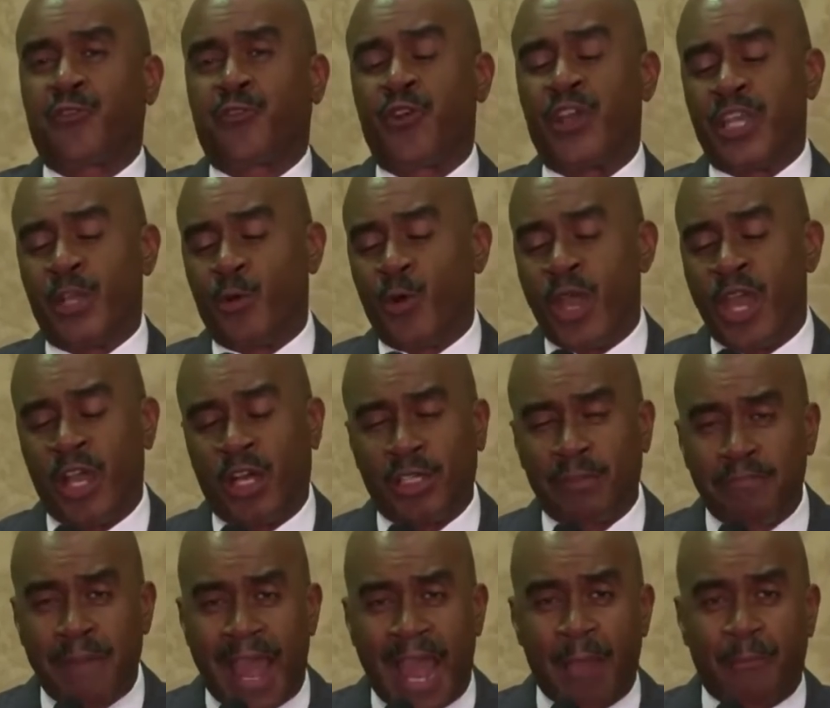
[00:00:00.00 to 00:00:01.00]
Free
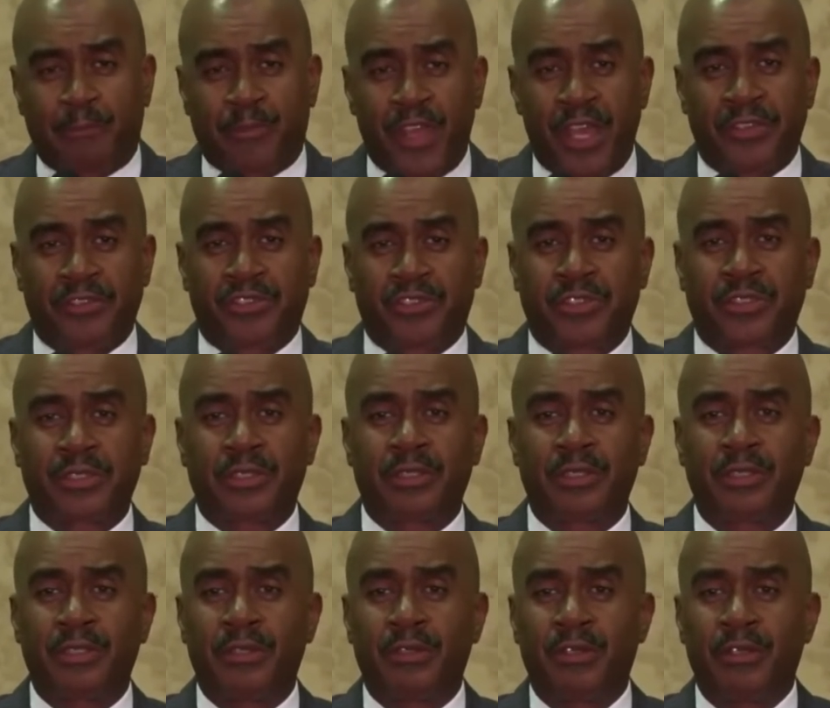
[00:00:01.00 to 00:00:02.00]
Will Baptist,
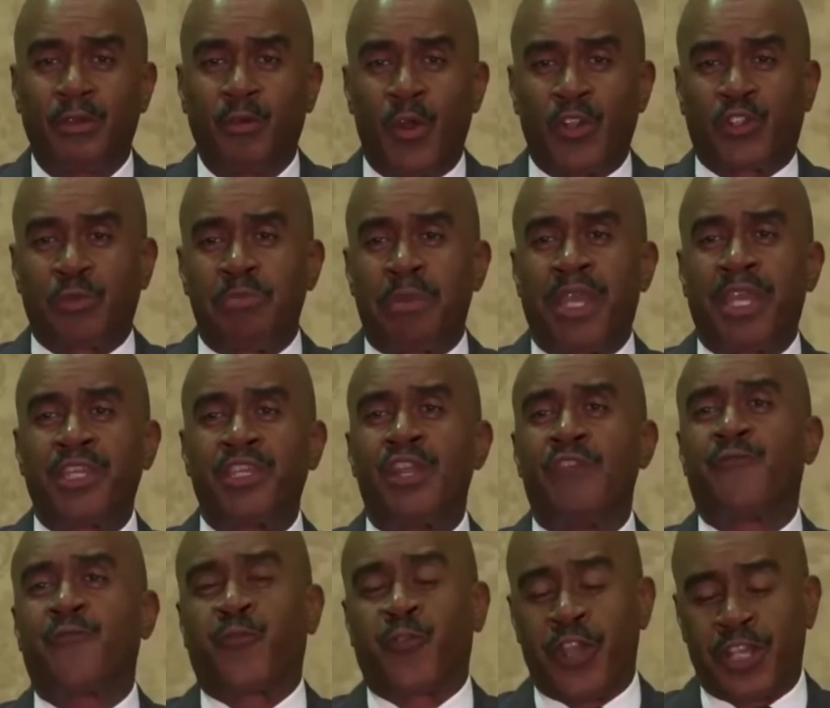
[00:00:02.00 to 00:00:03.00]
which means
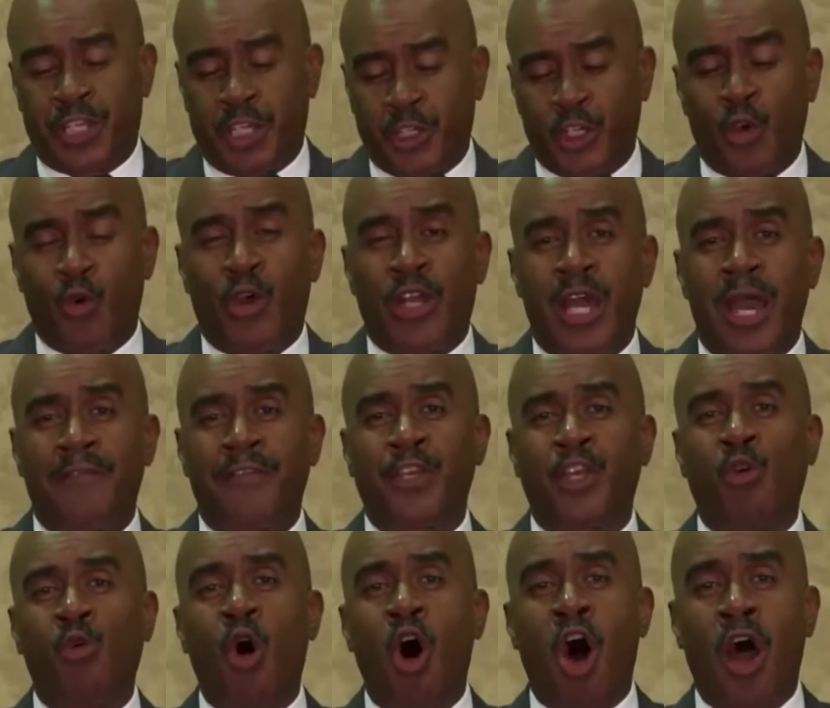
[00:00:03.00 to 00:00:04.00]
you're free to do whatever
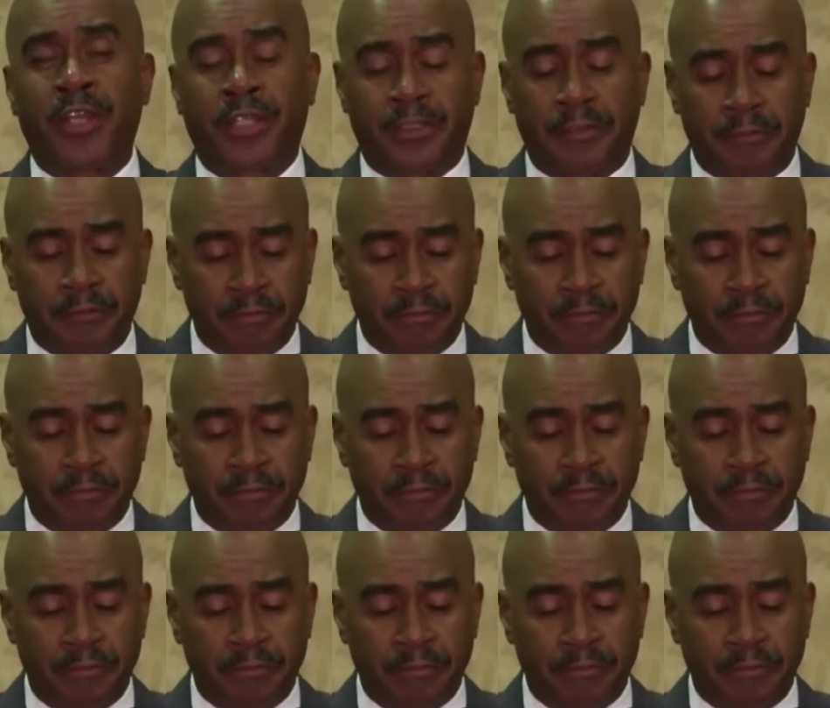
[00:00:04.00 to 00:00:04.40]
you want.